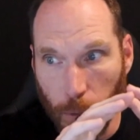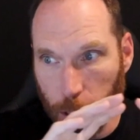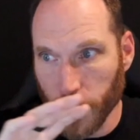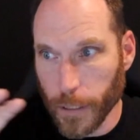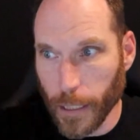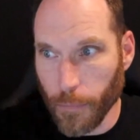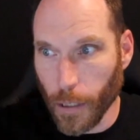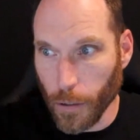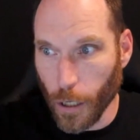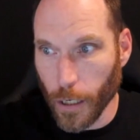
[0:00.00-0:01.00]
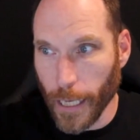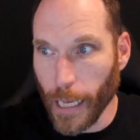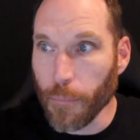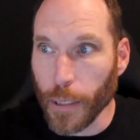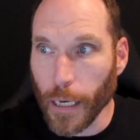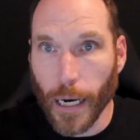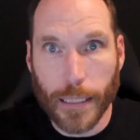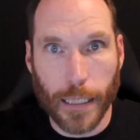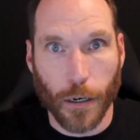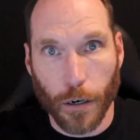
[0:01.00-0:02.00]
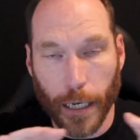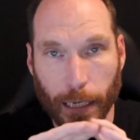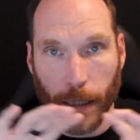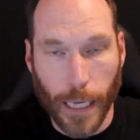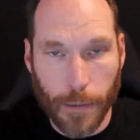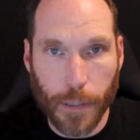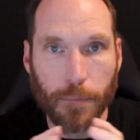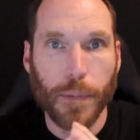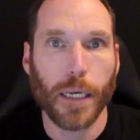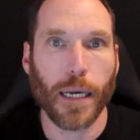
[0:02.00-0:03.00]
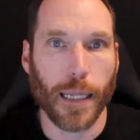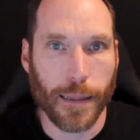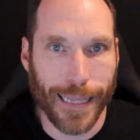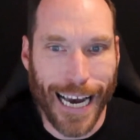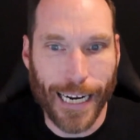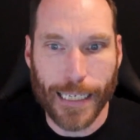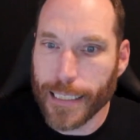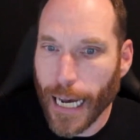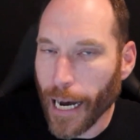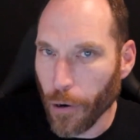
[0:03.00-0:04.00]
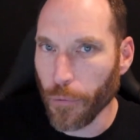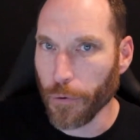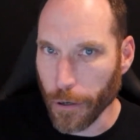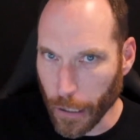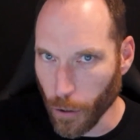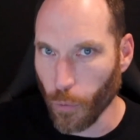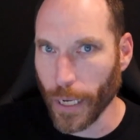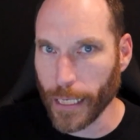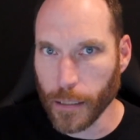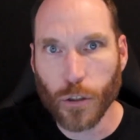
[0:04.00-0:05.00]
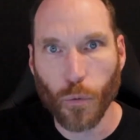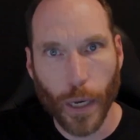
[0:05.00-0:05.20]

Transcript: measuring them along KPIs that are in alignment. And that is how you're going to